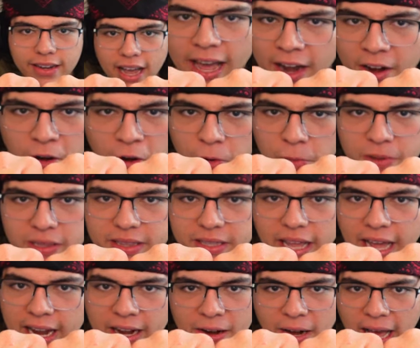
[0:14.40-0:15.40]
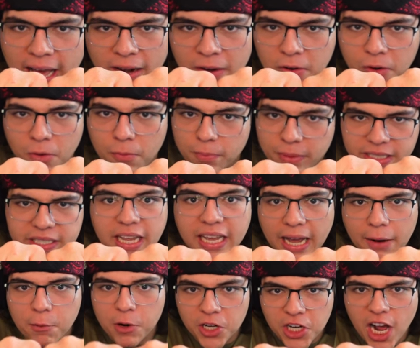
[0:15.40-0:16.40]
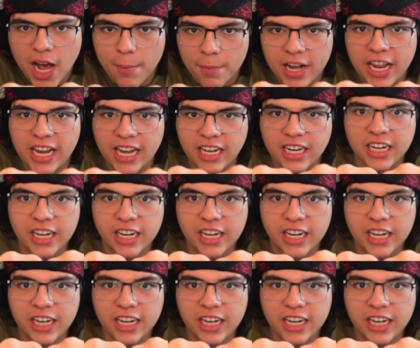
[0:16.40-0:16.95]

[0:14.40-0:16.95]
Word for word: I don't know what I don't, I don't know, but yeah, we're dominating